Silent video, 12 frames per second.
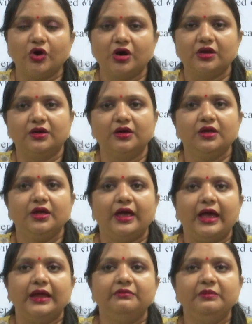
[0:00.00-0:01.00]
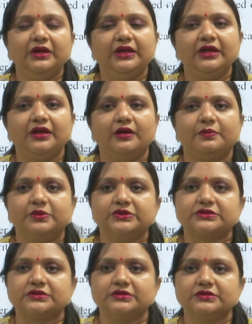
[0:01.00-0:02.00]
order and meaning in a
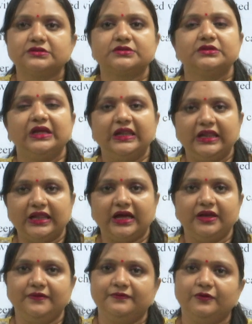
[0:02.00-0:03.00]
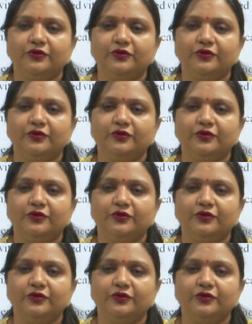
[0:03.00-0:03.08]
person's life.